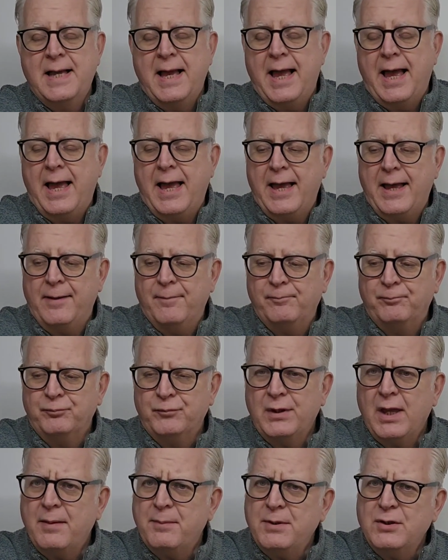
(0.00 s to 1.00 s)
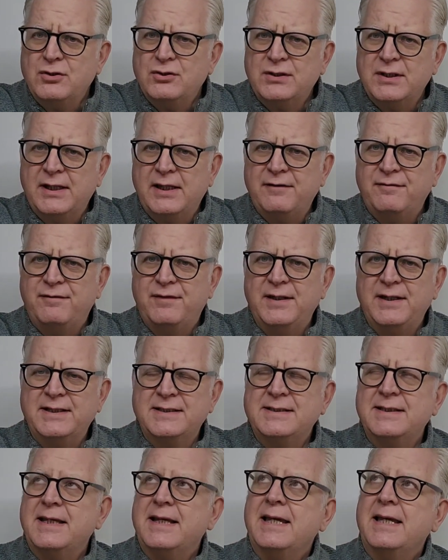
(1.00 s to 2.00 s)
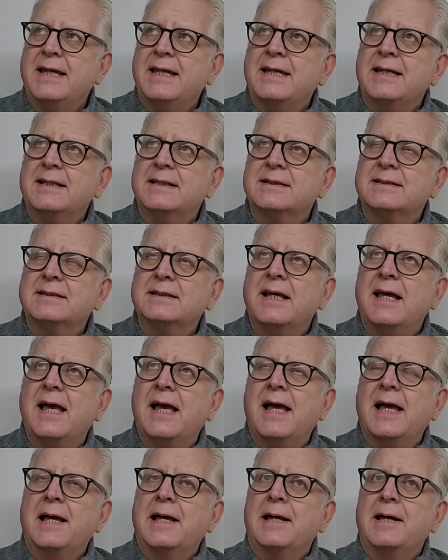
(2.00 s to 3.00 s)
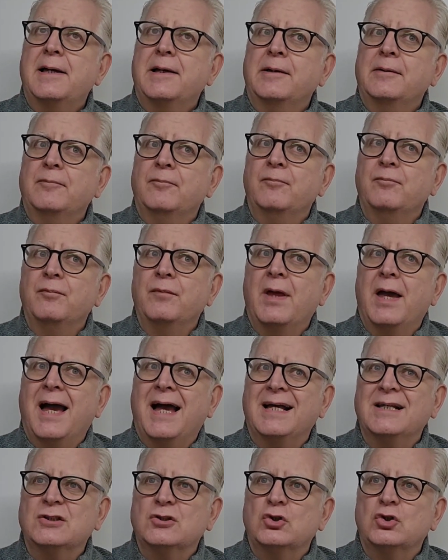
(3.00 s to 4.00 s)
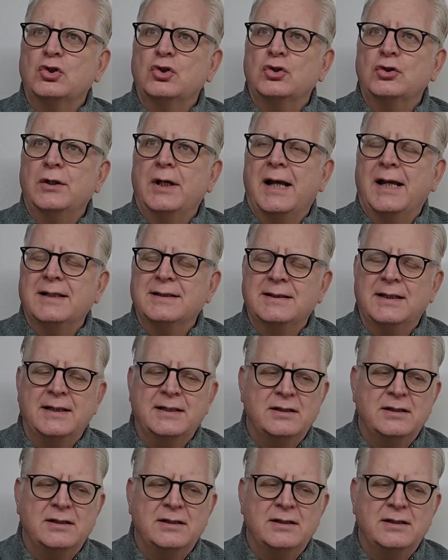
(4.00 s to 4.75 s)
I'm going to see if this is as good as that.